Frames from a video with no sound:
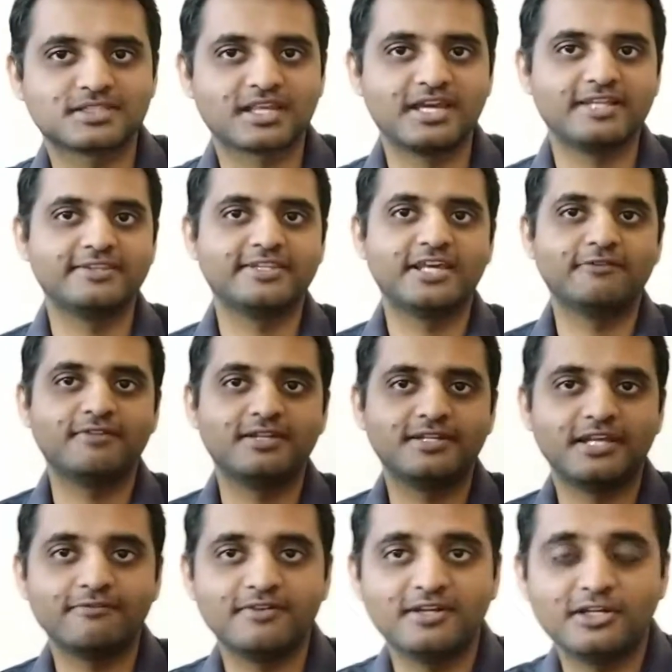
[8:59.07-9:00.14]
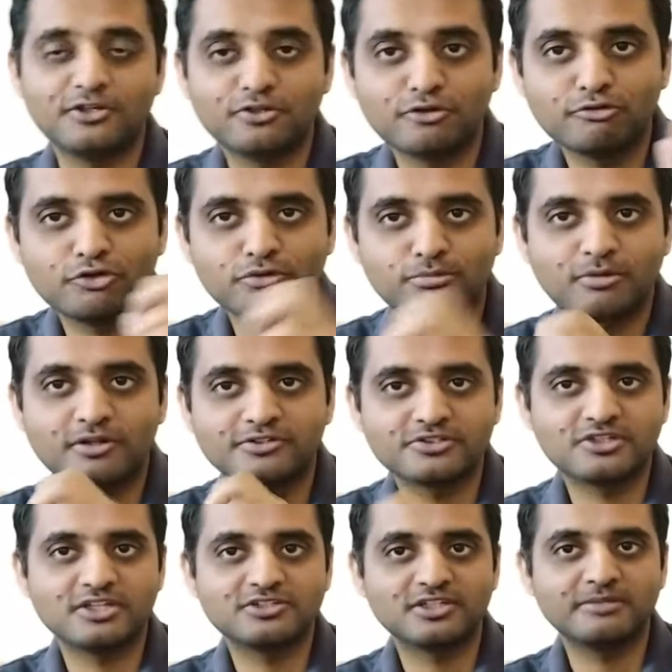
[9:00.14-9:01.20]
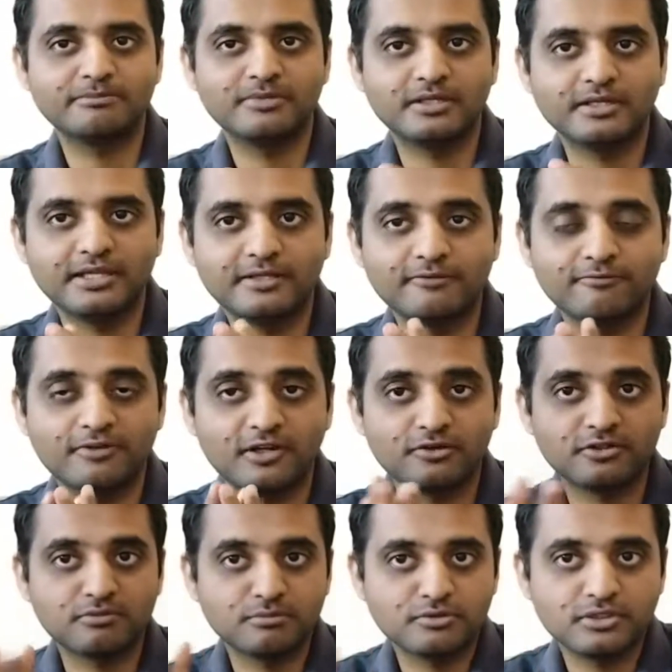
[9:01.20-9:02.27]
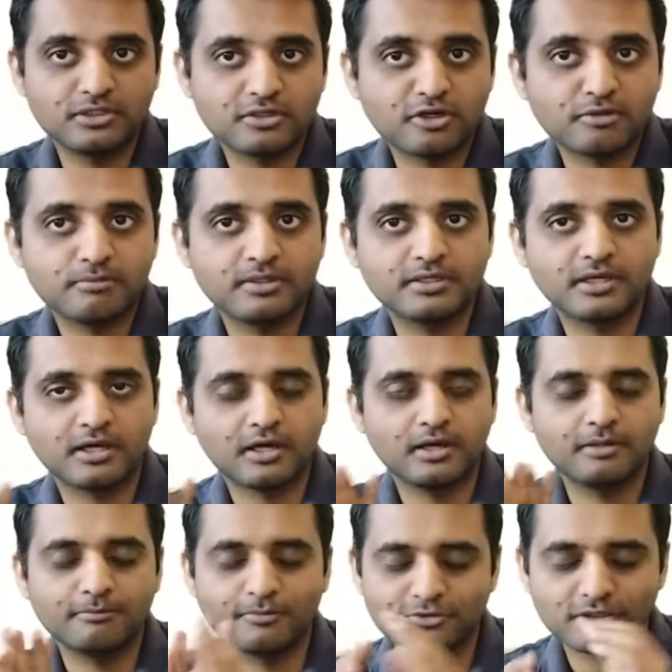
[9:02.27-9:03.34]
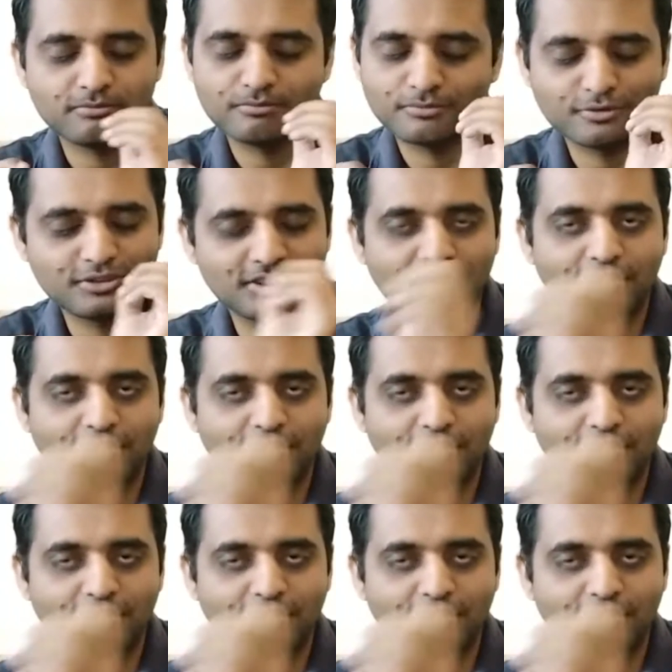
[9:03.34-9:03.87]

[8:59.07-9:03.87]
and they will definitely do demonstration in front of Modi government, Modi